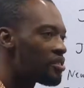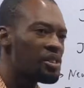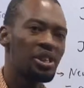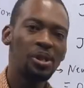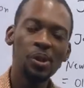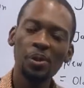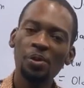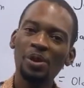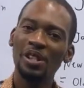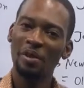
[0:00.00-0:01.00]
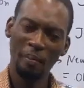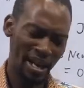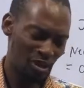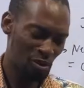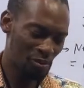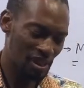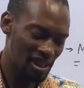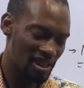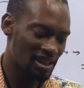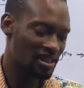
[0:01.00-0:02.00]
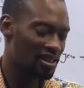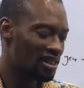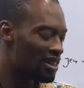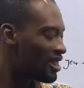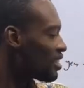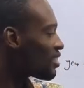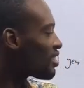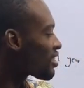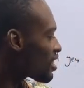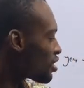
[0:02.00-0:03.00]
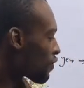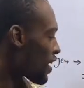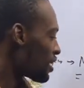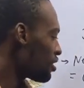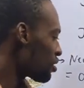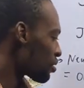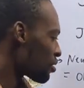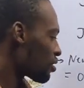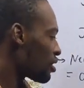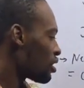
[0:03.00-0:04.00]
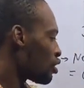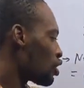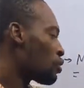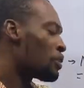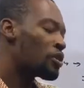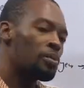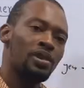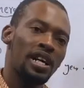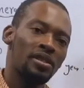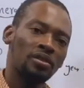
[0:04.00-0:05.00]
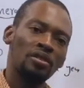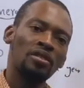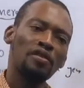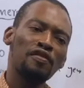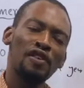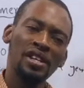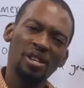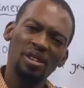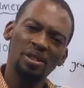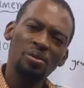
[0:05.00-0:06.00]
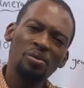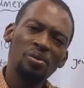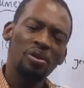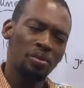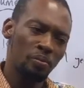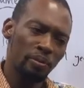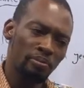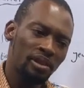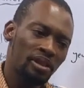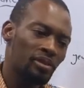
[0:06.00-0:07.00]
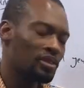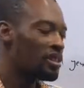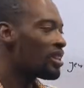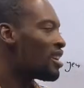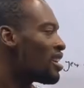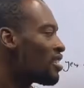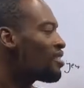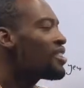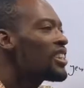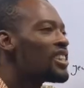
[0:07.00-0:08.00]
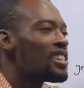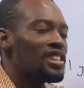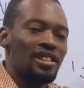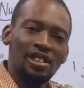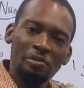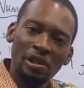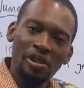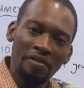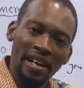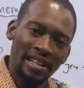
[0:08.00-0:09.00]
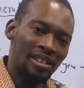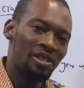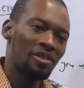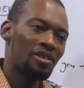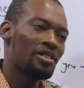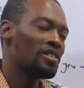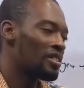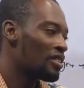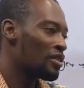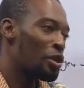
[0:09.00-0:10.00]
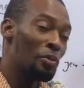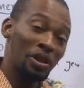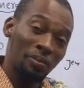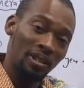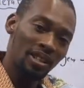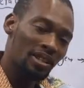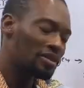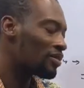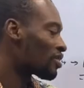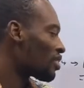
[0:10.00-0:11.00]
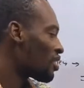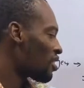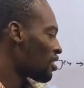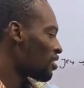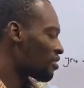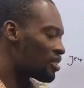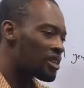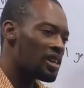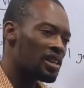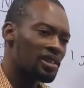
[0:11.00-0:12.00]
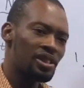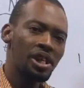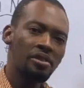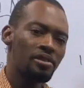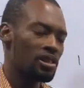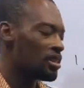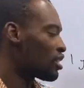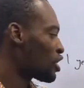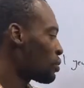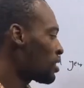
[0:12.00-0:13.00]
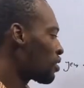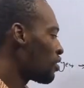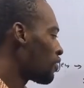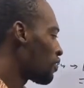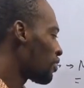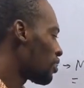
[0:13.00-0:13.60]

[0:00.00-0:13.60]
reduced by two percent, instead of addition, it will be subtraction for a reduced population. Increase speaks of addition or multiplication. Re- uh, decrease speaks of